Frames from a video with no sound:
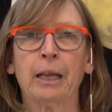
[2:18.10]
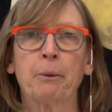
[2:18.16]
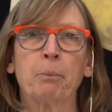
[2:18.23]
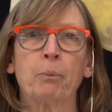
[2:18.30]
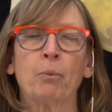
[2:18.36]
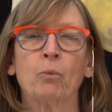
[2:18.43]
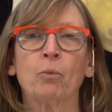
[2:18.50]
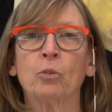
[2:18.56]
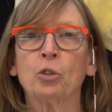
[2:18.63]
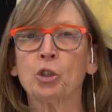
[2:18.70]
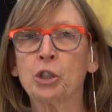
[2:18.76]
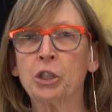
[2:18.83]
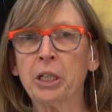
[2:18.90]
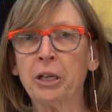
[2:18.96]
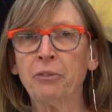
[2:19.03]
that
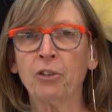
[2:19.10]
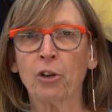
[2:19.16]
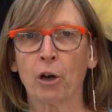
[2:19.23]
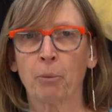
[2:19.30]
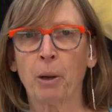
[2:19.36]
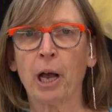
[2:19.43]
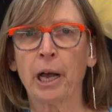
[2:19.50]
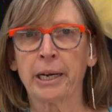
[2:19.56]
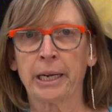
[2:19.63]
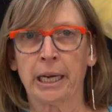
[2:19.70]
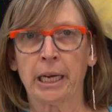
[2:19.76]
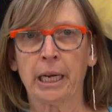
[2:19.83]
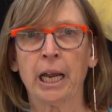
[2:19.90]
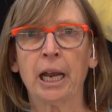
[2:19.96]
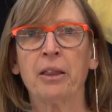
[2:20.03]
shifts our
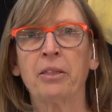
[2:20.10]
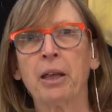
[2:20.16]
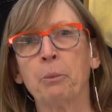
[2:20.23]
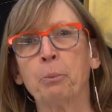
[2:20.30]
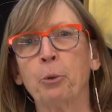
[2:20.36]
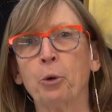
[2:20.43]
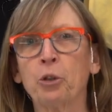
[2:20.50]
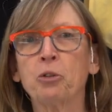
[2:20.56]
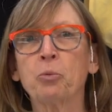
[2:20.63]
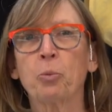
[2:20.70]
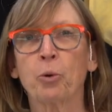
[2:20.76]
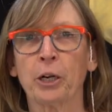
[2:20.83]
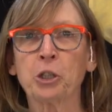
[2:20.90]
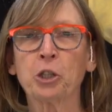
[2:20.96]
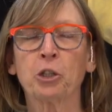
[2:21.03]
body and then puts
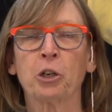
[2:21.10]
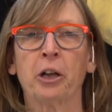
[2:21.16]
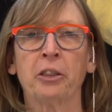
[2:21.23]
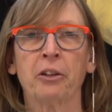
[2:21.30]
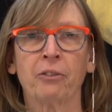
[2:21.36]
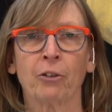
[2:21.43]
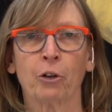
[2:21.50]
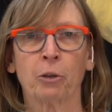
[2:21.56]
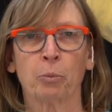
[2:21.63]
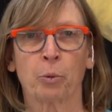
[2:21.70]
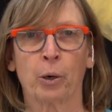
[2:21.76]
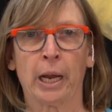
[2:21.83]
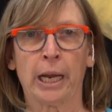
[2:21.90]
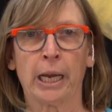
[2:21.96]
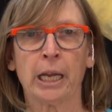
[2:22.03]
pressure on the
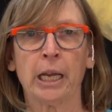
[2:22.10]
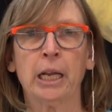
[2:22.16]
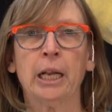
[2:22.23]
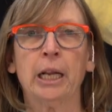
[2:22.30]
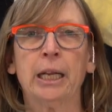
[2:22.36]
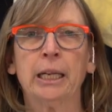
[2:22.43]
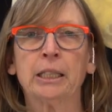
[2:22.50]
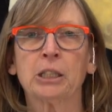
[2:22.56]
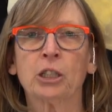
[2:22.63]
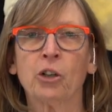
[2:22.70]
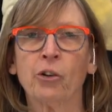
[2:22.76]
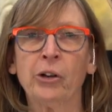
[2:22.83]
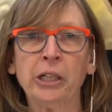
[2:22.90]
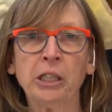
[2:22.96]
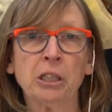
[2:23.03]
vertebrae, it's
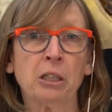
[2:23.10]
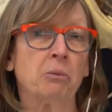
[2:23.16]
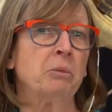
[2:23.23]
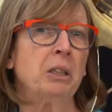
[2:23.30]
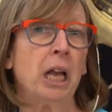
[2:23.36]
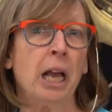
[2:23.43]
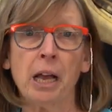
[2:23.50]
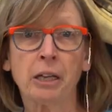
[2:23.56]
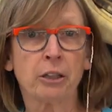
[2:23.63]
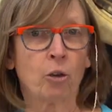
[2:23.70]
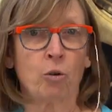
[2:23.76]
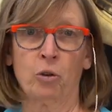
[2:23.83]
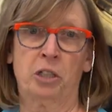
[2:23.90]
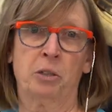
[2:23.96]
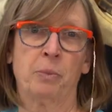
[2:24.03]
going to, yeah, the
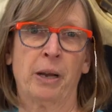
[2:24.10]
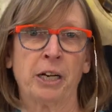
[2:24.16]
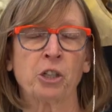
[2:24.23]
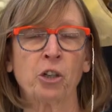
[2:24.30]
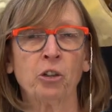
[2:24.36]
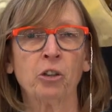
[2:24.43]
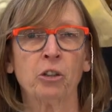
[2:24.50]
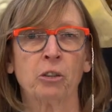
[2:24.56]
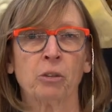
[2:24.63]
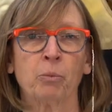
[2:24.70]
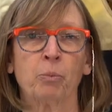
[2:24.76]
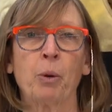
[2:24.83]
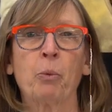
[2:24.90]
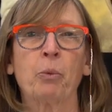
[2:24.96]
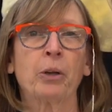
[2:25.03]
horse might
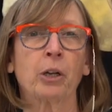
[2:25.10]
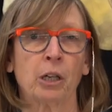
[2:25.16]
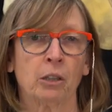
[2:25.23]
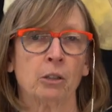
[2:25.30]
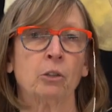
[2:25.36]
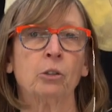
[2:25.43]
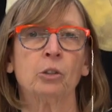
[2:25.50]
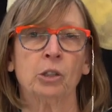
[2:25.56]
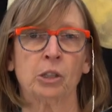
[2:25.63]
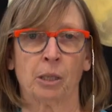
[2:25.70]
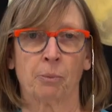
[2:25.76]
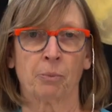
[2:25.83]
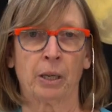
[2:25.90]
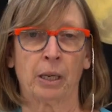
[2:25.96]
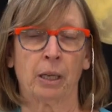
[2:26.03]
turn, but we're going to lose
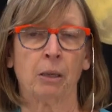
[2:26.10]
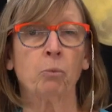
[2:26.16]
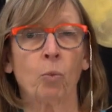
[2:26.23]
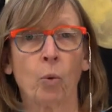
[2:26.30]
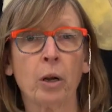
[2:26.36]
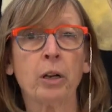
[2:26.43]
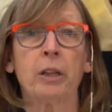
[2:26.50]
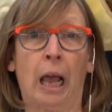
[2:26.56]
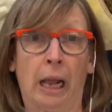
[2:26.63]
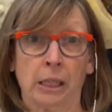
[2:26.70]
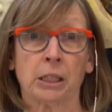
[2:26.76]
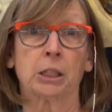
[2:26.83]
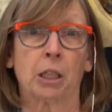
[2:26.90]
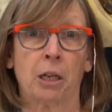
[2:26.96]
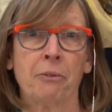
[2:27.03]
something. And one of that
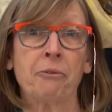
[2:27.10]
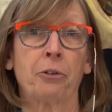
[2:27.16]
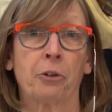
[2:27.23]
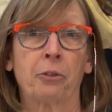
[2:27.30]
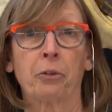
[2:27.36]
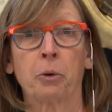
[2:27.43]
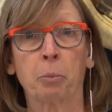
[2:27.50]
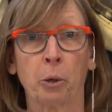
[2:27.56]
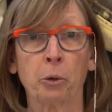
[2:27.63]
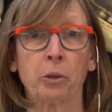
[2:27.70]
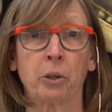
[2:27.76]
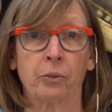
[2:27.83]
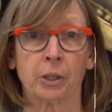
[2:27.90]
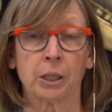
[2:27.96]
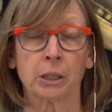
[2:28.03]
is comfort for
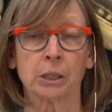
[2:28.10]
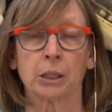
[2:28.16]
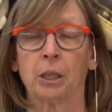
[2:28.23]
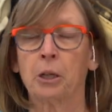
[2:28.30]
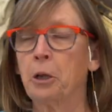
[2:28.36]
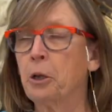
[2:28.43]
both of us.